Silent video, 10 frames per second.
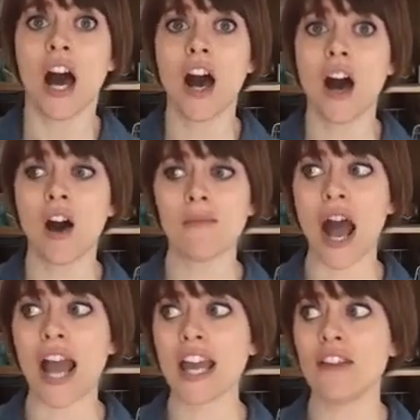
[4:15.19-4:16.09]

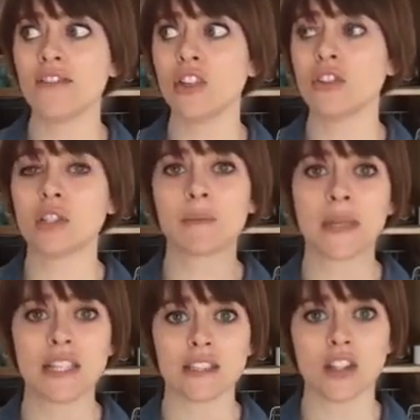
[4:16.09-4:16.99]
I have used
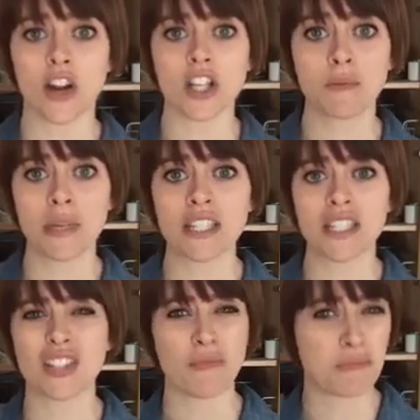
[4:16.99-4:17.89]
large
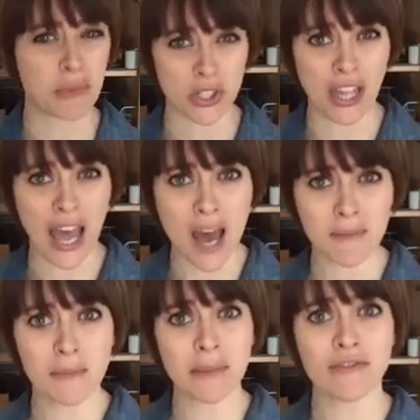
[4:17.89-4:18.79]
pieces of
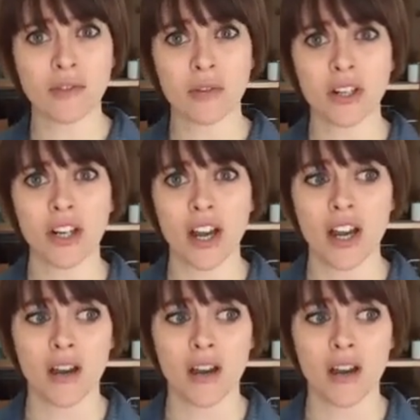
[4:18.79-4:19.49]
burlap before,